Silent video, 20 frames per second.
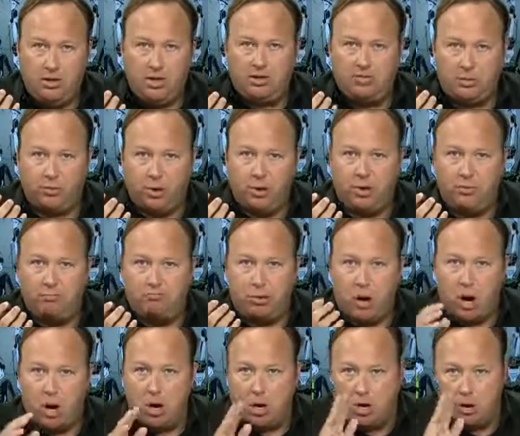But it's really
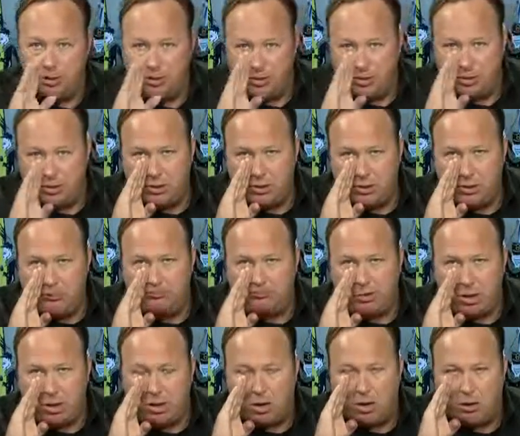burns. It
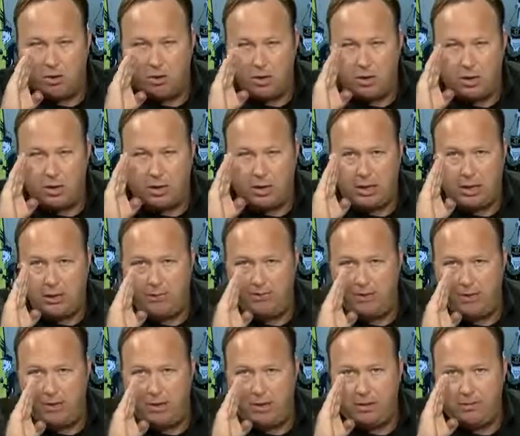burned
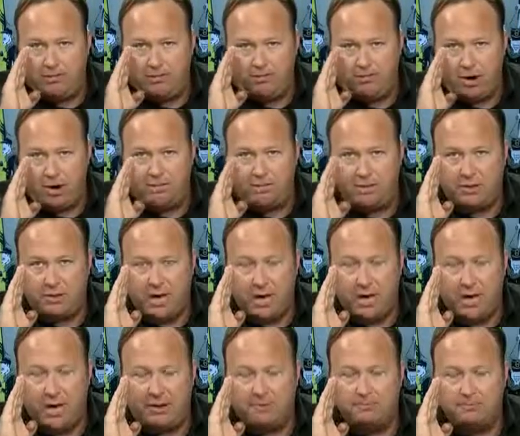the front of his
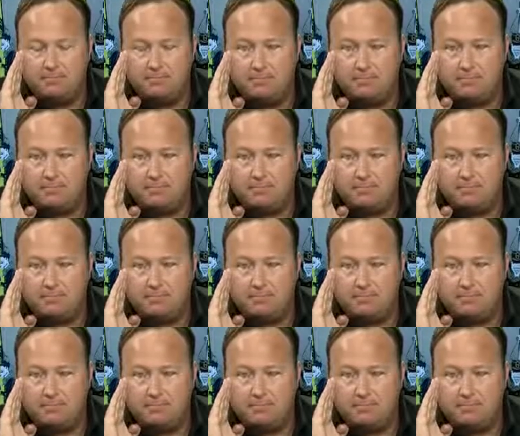eye.